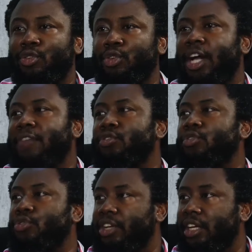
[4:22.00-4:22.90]
you have to
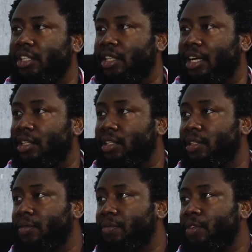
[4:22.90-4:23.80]
create that
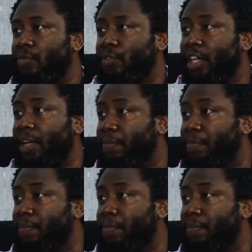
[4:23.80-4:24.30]
for that